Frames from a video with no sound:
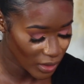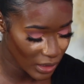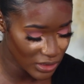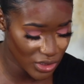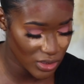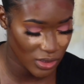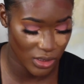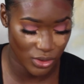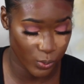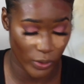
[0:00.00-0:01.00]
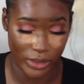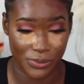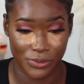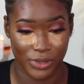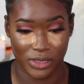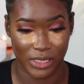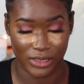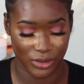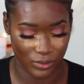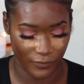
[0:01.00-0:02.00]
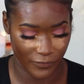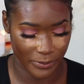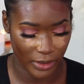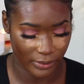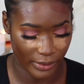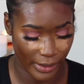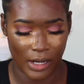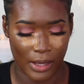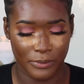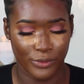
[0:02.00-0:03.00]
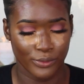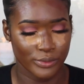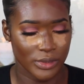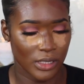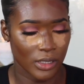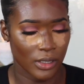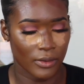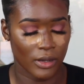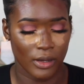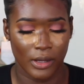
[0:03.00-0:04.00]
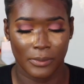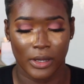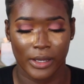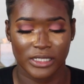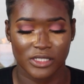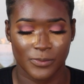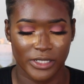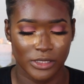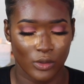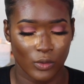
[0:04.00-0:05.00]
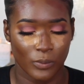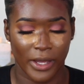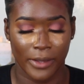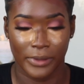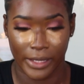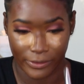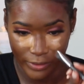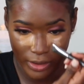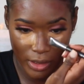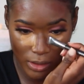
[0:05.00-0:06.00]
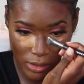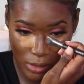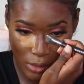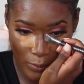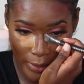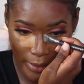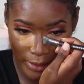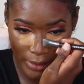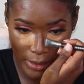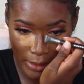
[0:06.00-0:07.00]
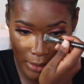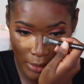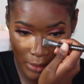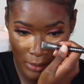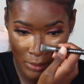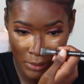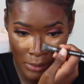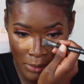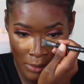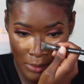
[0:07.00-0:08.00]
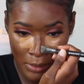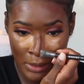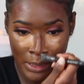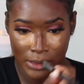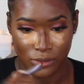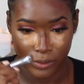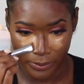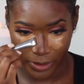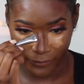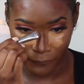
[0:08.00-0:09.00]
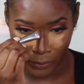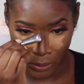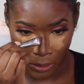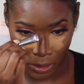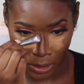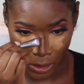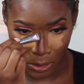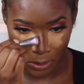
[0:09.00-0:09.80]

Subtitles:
it's way too transactional for me. Like, and I'm using Expresso by Black Radiance to go ahead and contour my face.